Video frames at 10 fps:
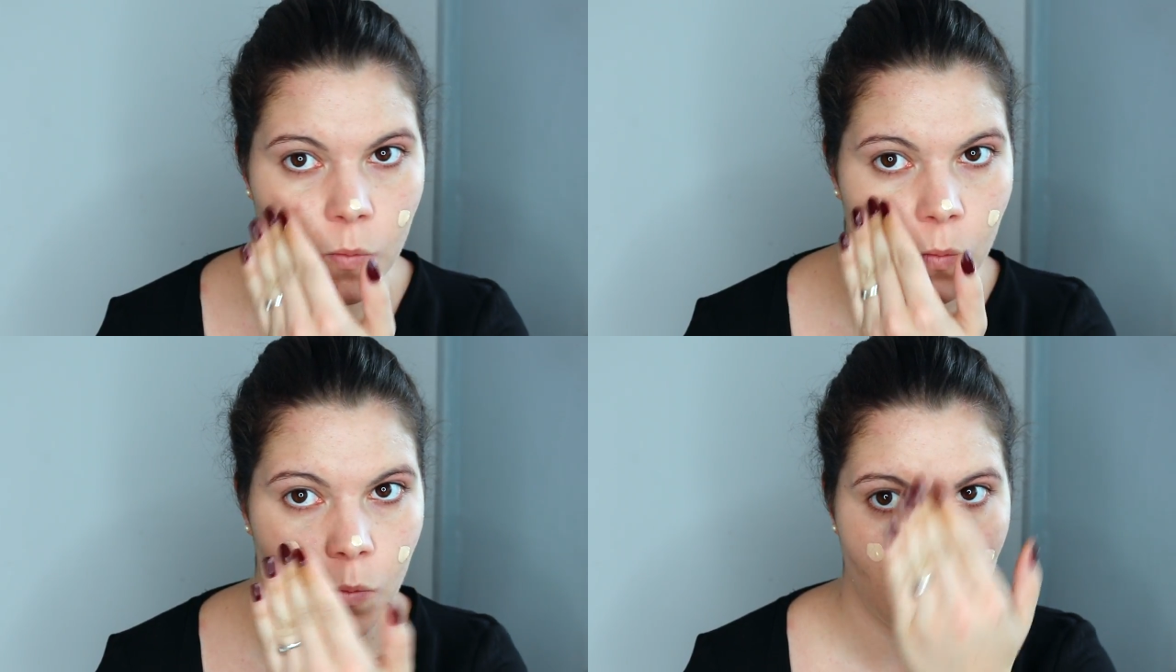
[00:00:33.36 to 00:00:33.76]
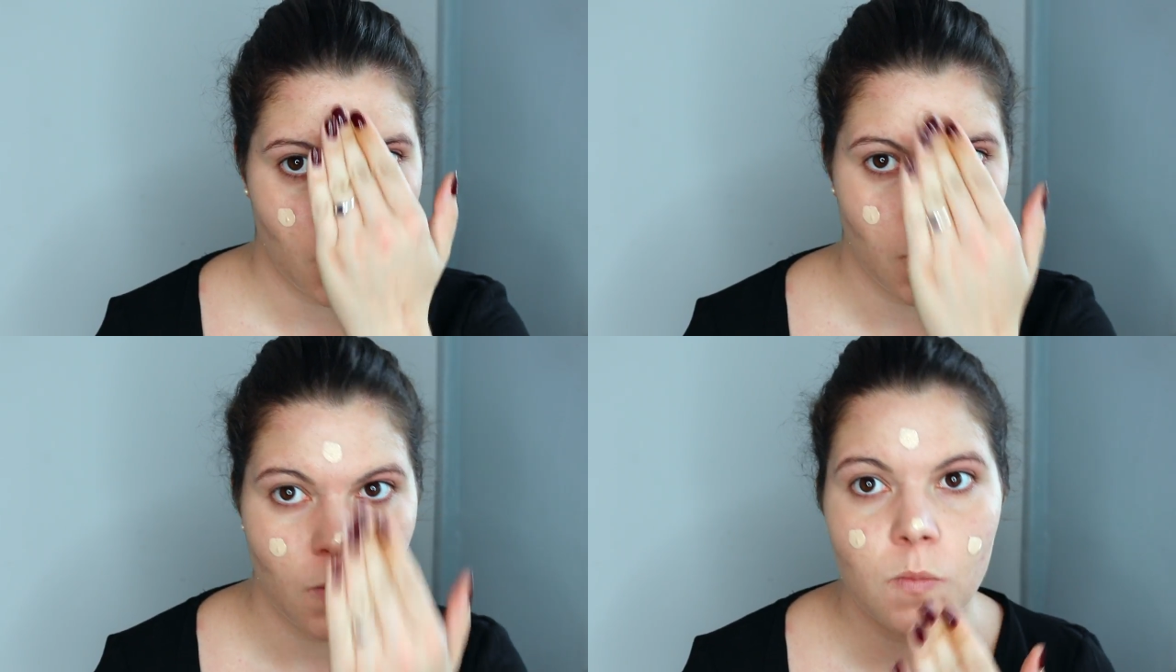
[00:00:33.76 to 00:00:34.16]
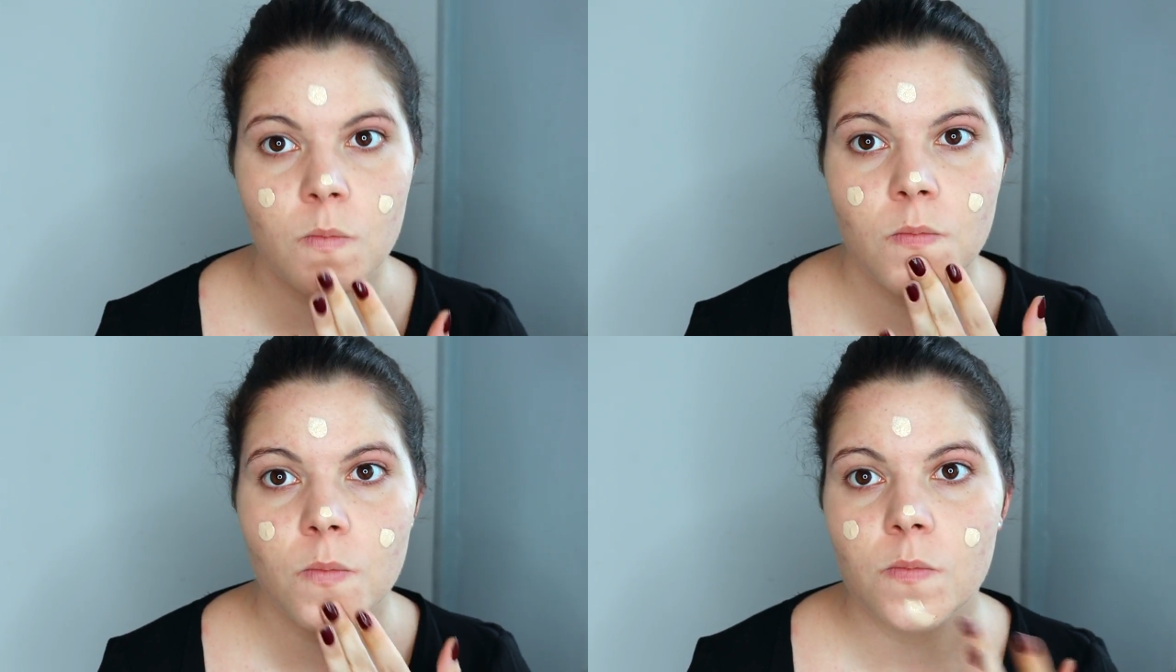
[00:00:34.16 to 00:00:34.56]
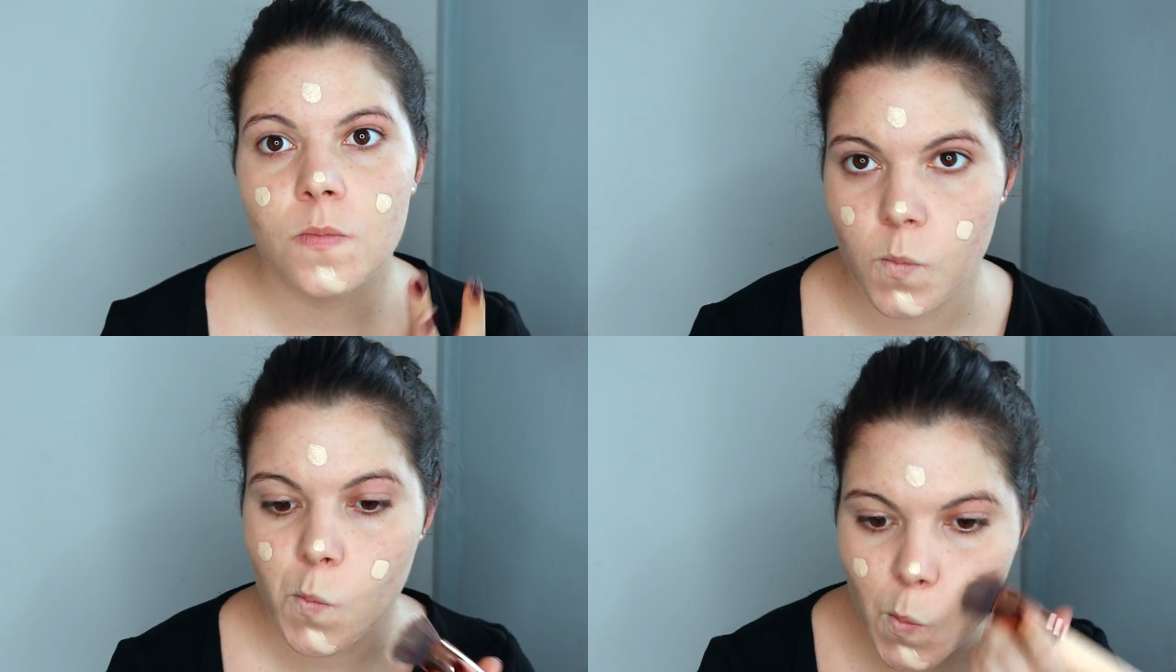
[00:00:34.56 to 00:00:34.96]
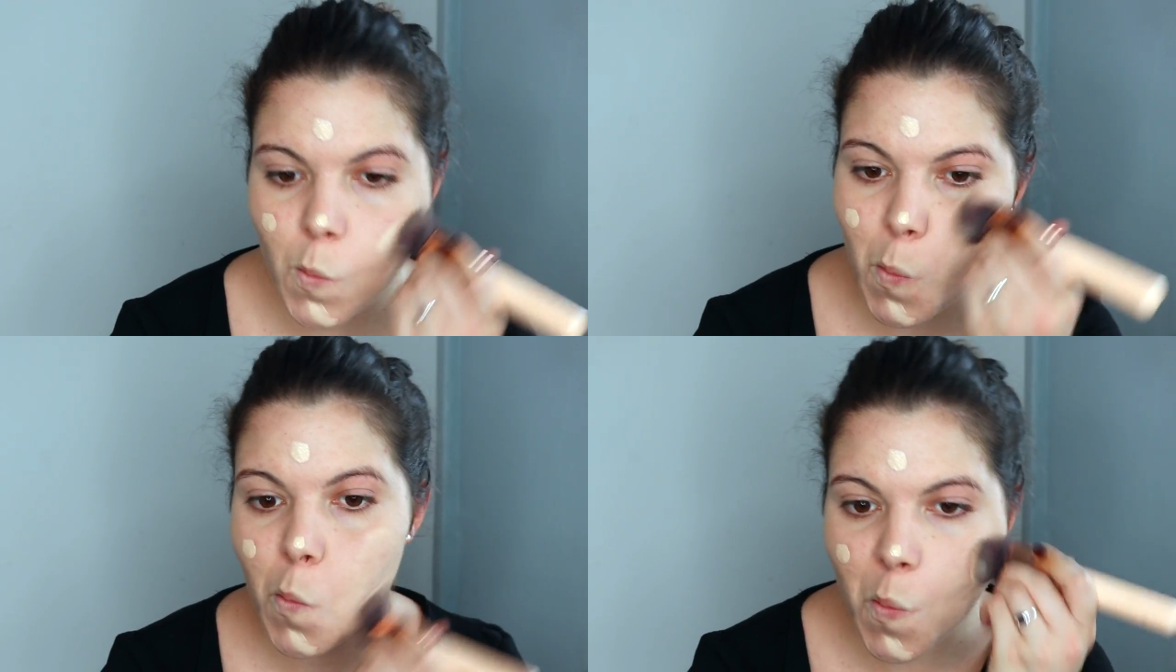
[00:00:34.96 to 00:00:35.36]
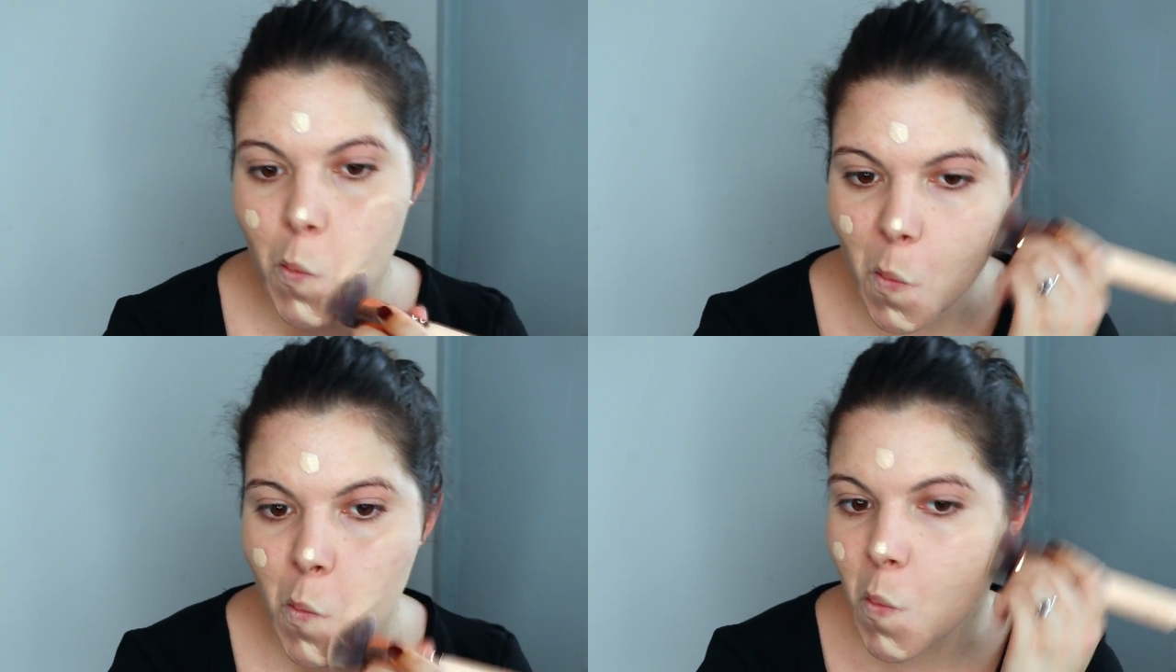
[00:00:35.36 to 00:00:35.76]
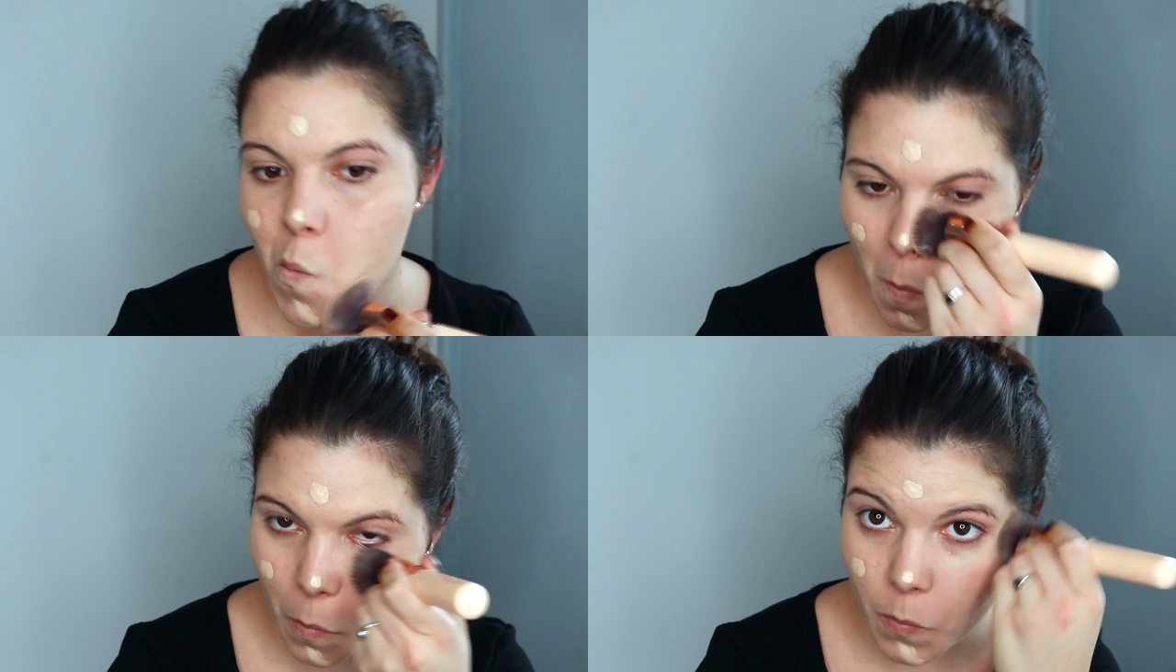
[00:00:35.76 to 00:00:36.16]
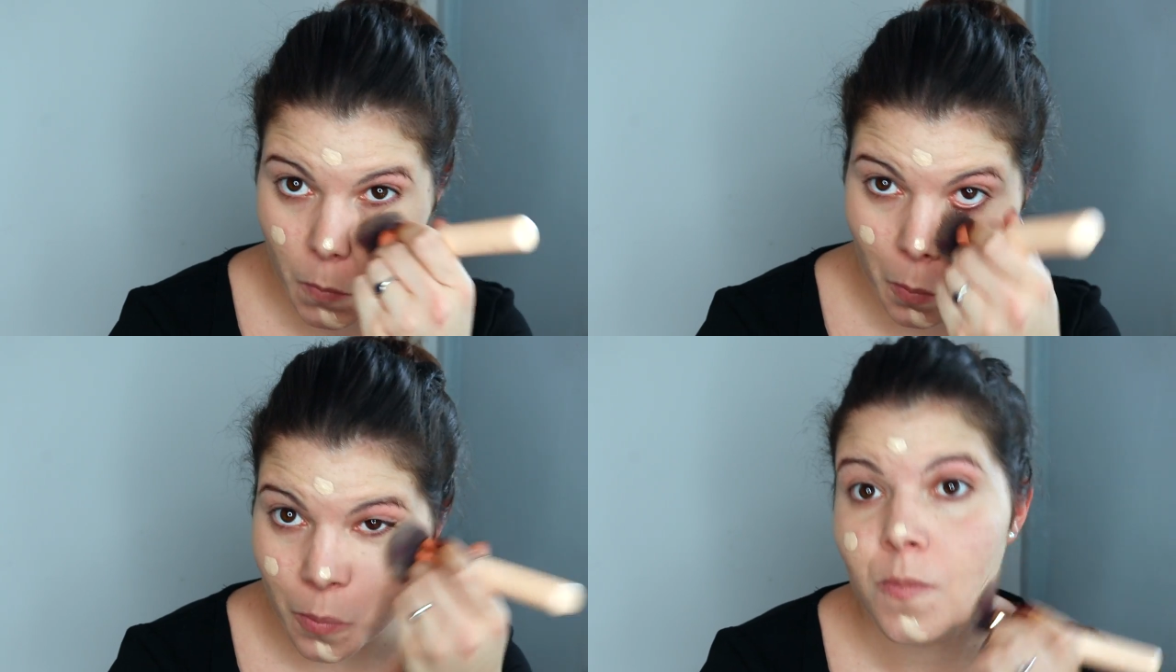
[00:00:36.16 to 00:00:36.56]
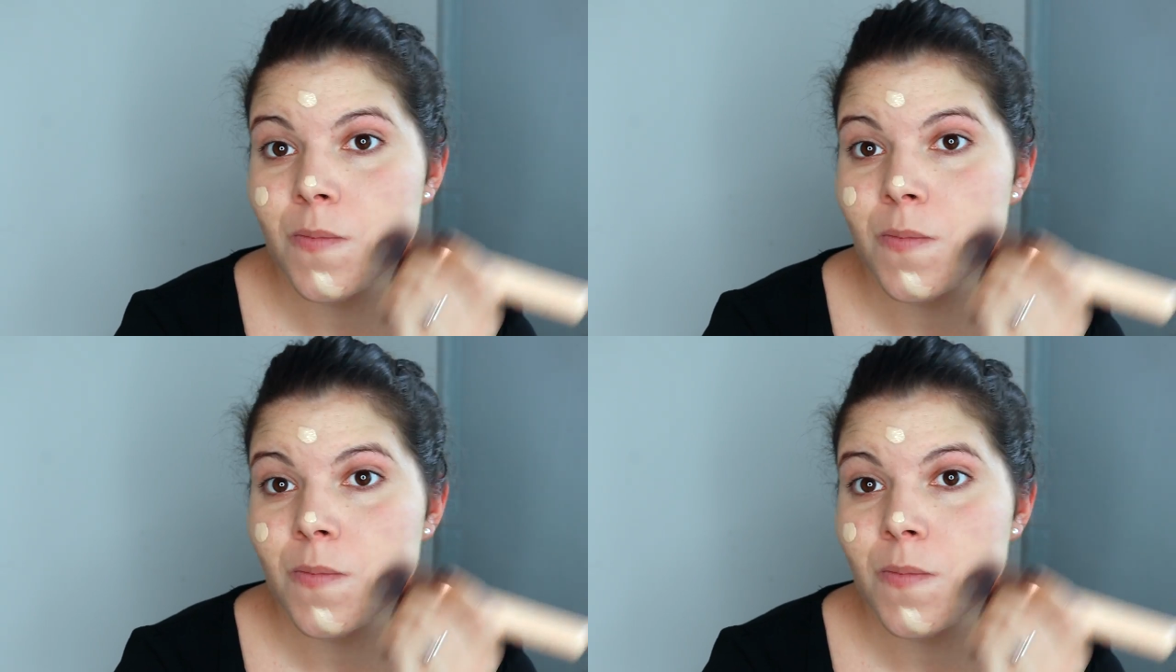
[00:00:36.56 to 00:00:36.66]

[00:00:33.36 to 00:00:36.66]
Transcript: I begin this makeup by applying my usual foundation.